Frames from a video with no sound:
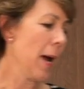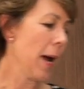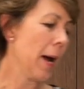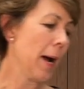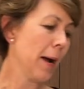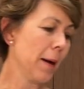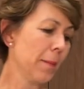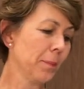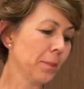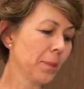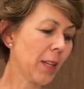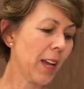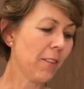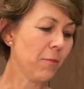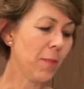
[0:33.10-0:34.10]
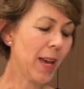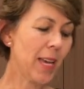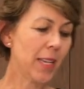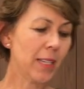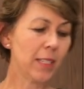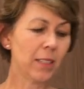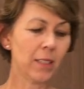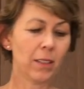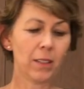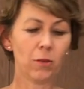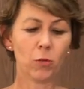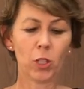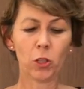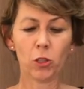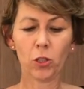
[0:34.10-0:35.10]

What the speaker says: I've made what